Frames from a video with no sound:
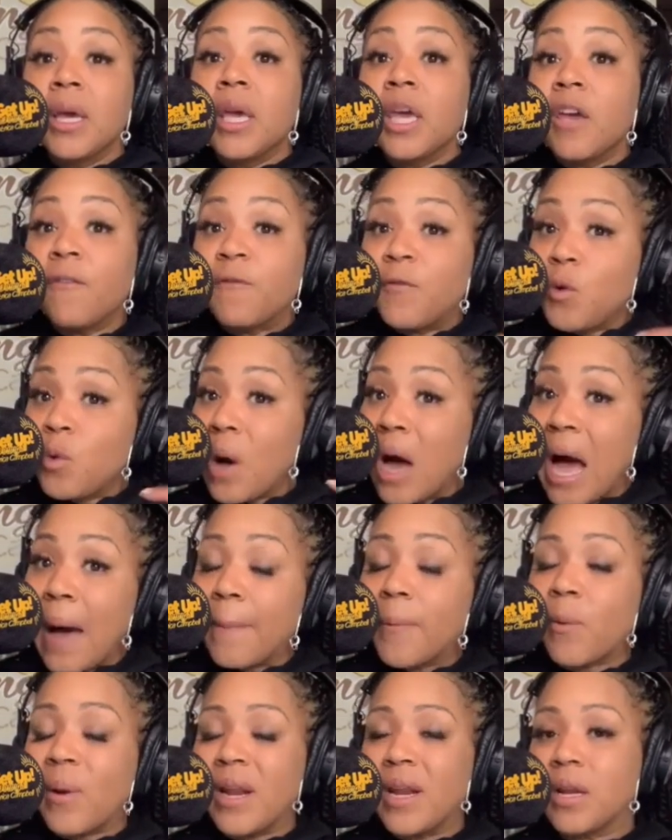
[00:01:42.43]
If you
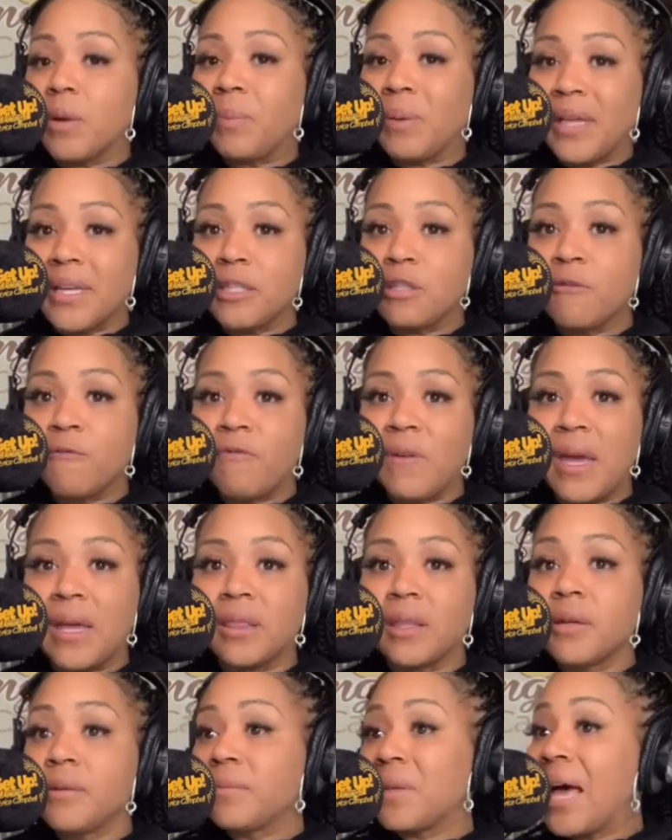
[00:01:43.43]
operate in a place of
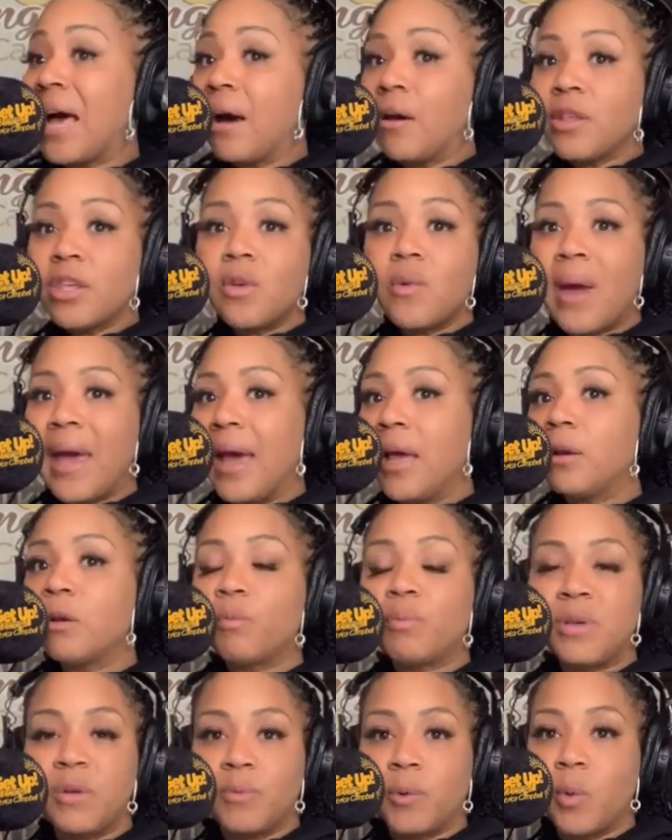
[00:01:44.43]
faith, how do you handle
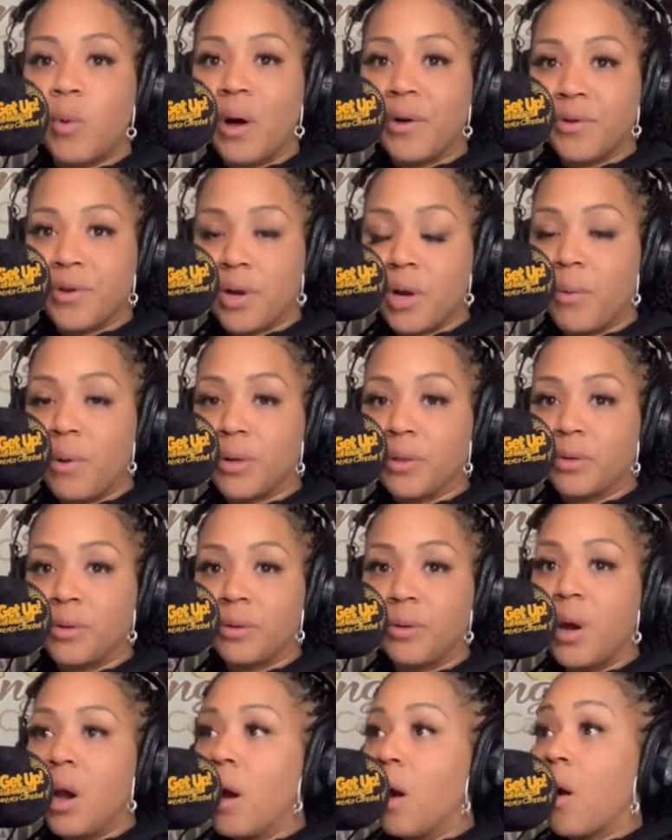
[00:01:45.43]
people while you're going
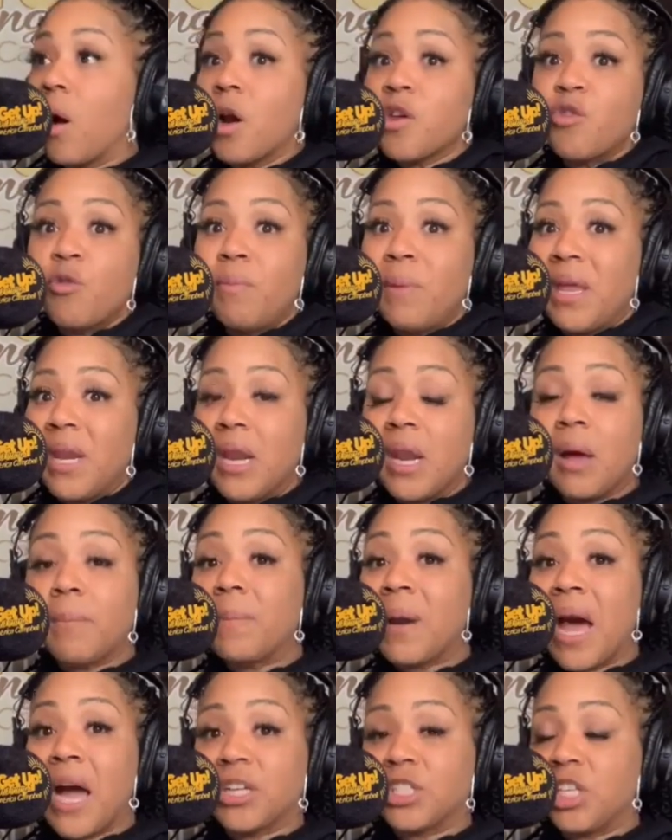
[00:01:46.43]
through? Are you mean and
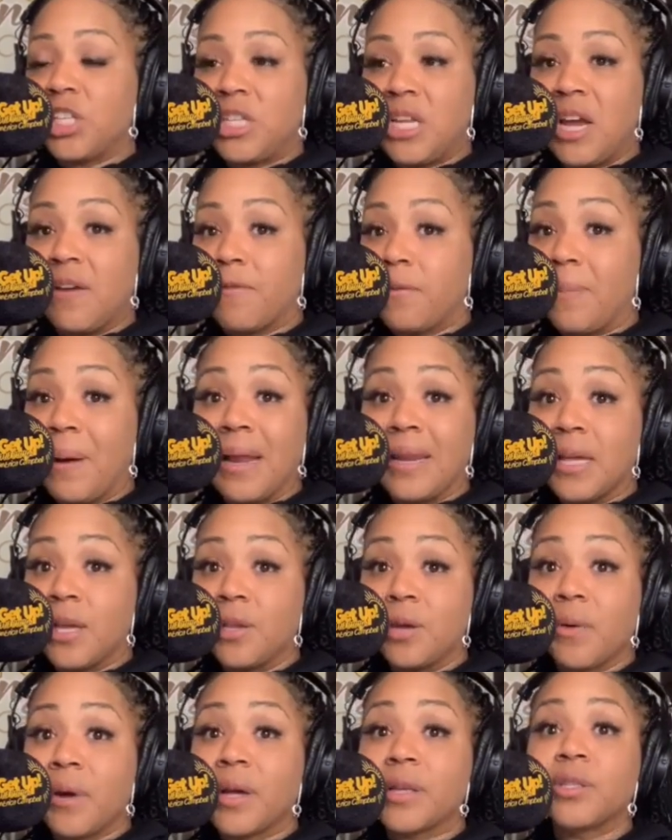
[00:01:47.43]
obnoxious to everybody and
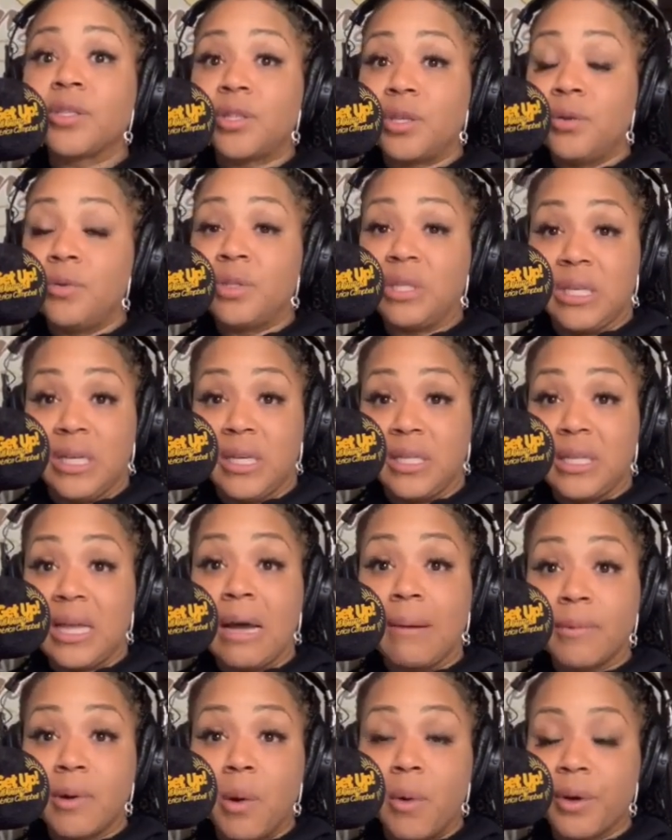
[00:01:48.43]
your excuse is,
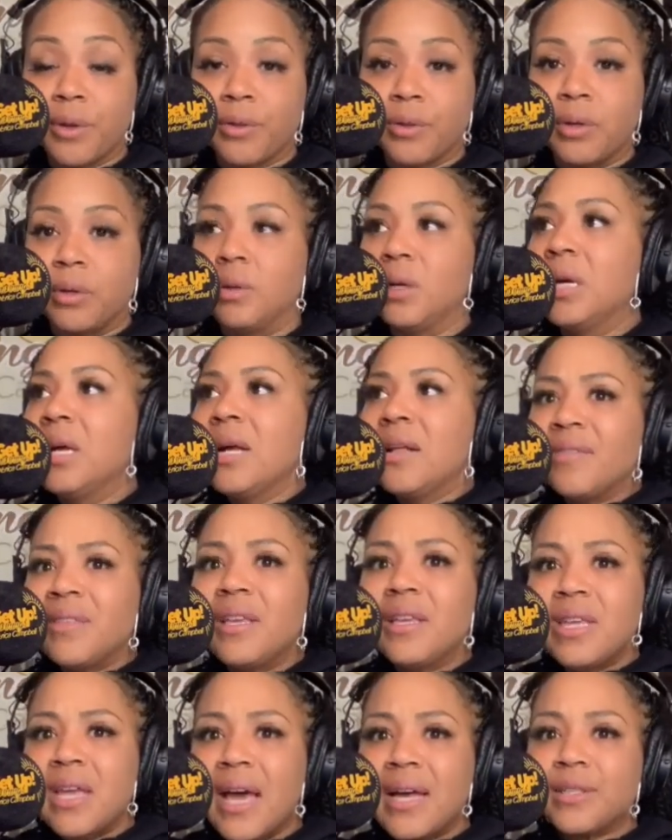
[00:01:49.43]
I'm going through?
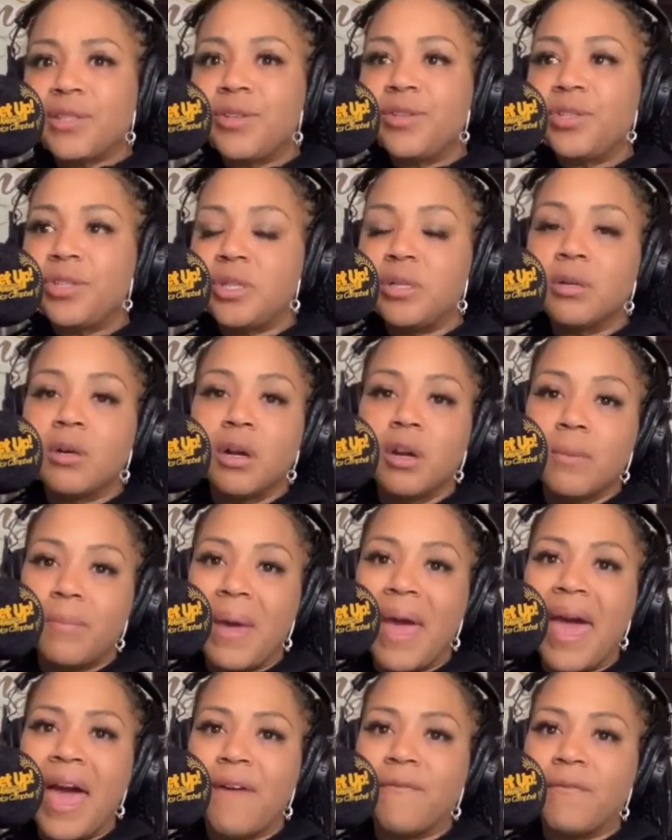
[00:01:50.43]
Then yes, you're still going
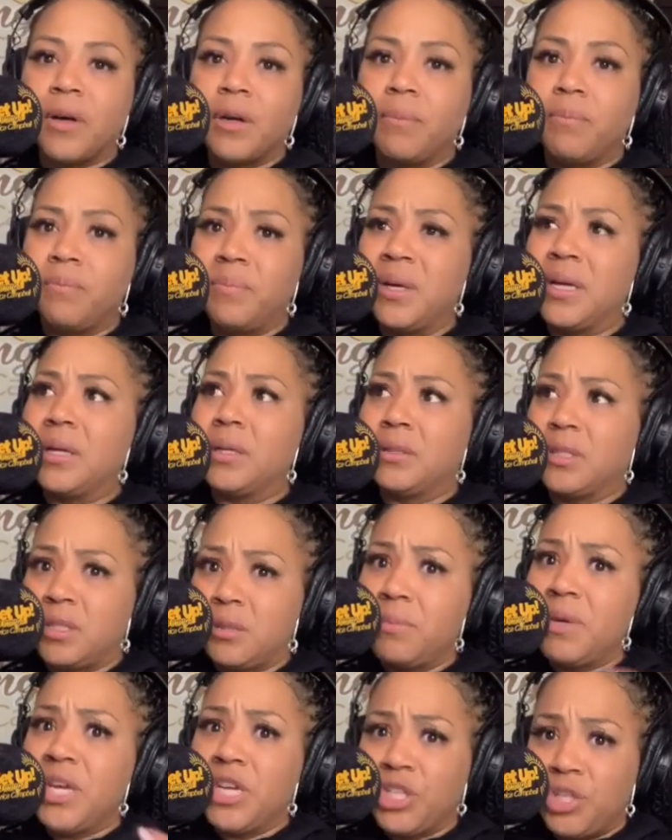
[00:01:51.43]
to have a bit,
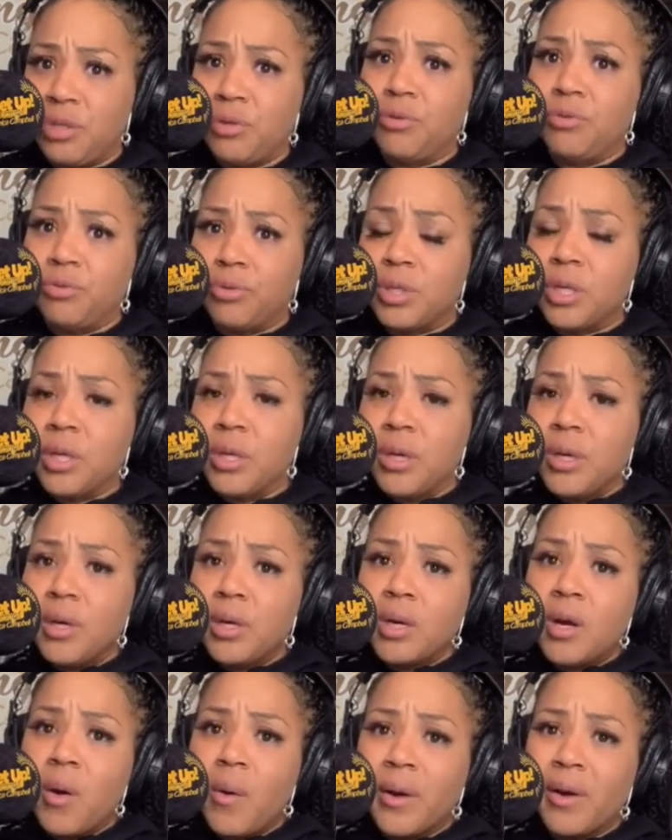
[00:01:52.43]
some issues
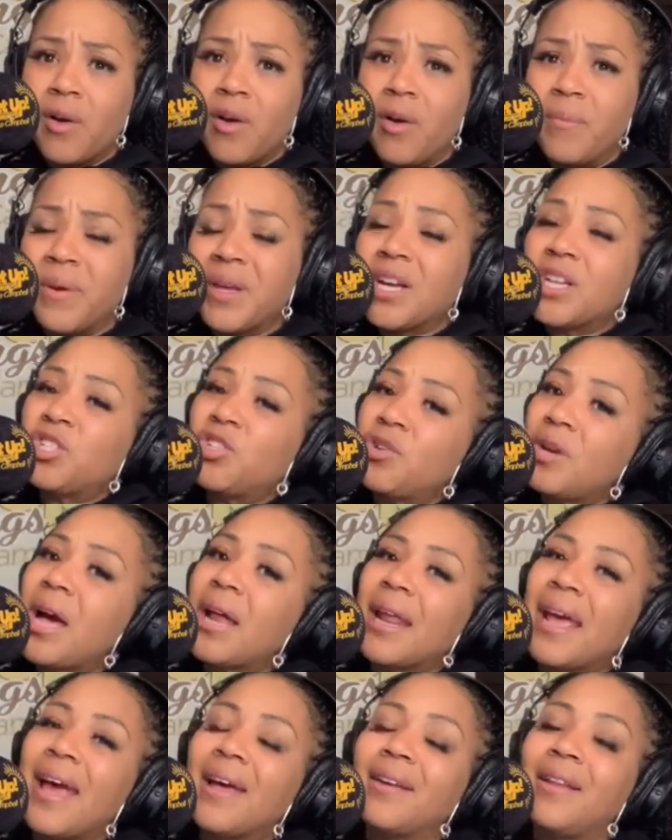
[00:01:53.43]
going on because you're
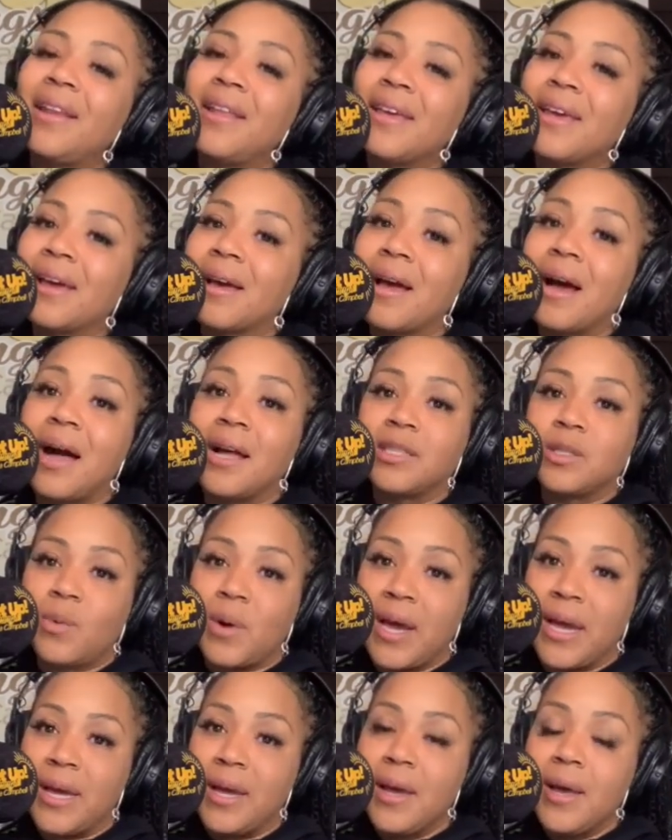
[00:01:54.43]
not handling it God's
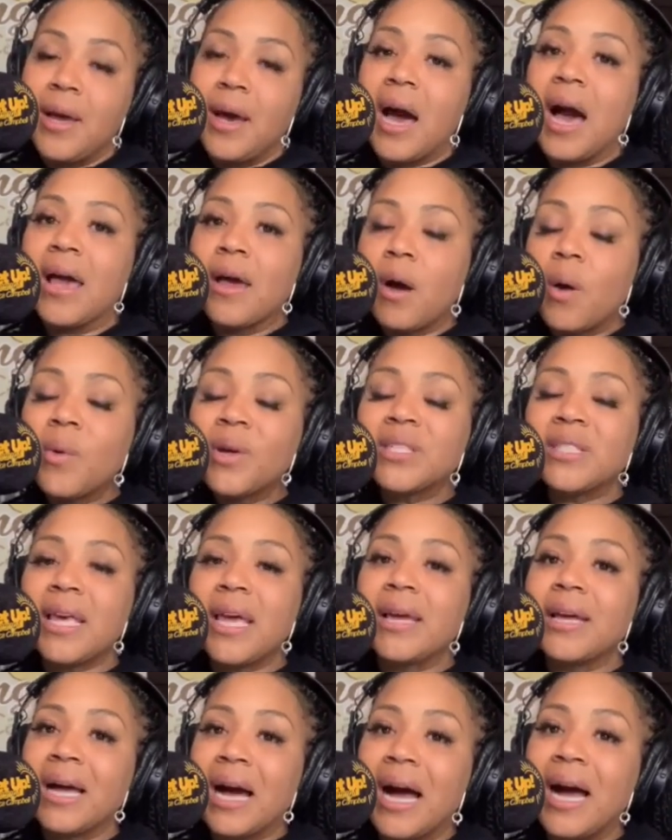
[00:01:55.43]
way. I always
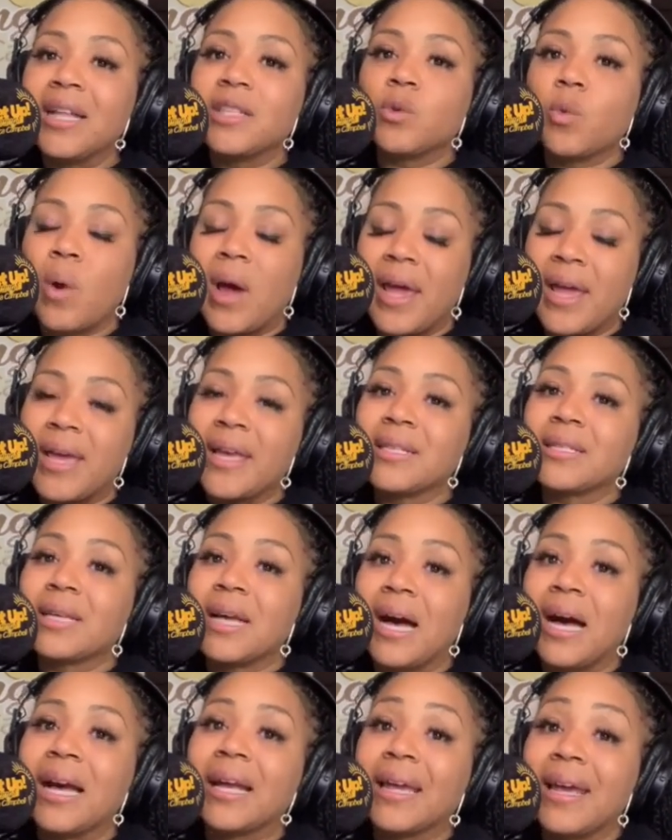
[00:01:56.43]
say God's way is
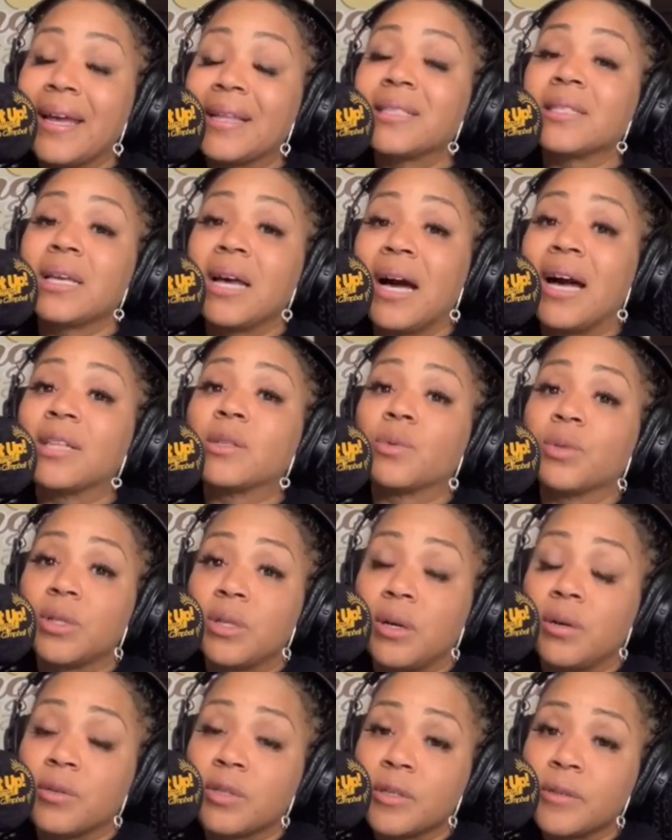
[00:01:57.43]
God gets God's
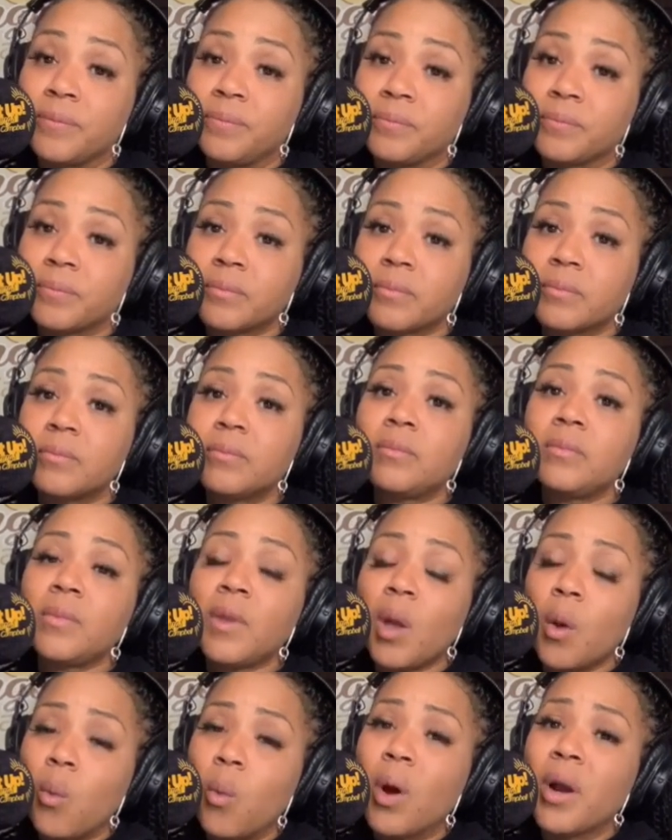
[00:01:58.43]
results.
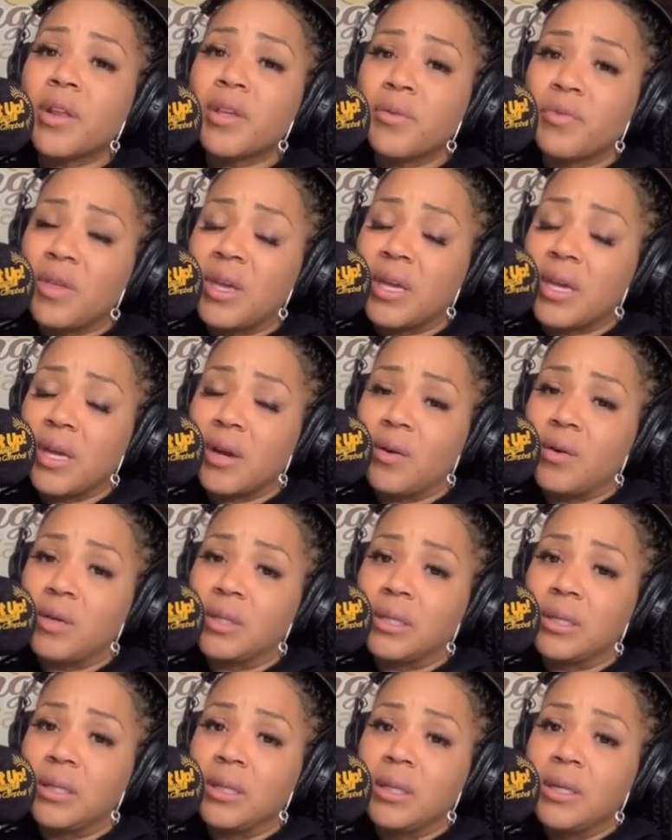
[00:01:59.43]
What are you thinking on?